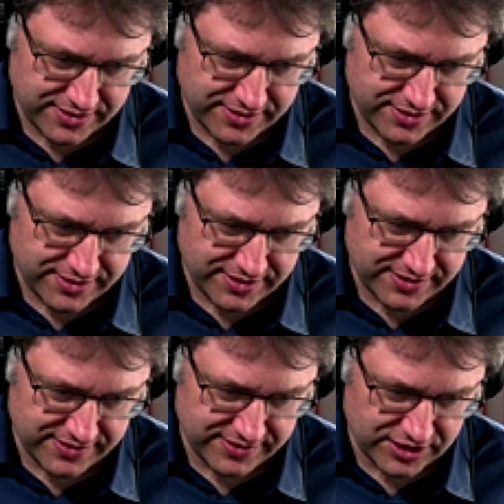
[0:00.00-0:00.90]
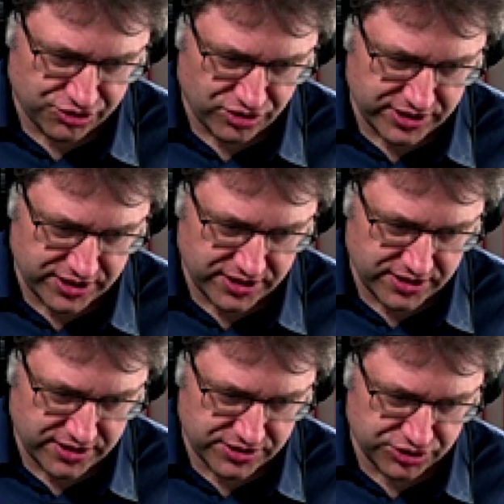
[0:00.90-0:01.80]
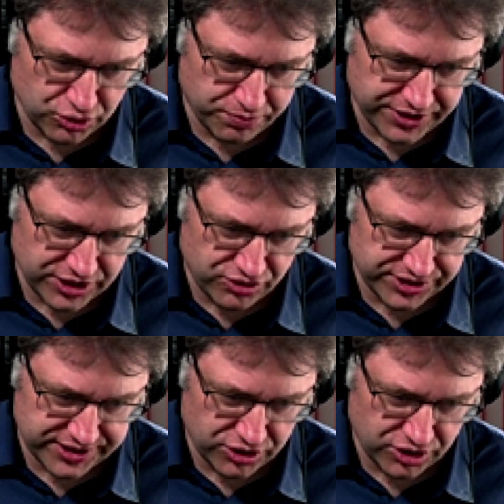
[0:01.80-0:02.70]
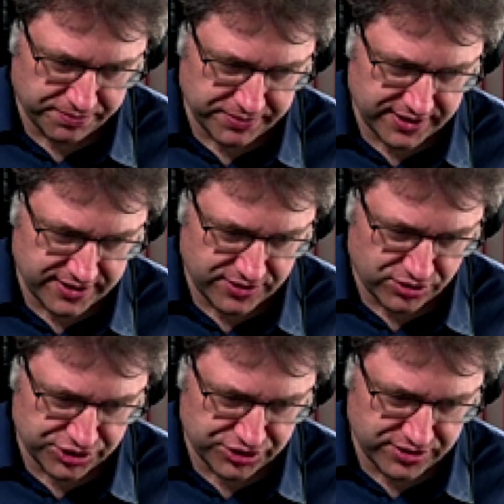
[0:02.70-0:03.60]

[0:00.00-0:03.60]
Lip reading: This is naturally a super interesting topic also.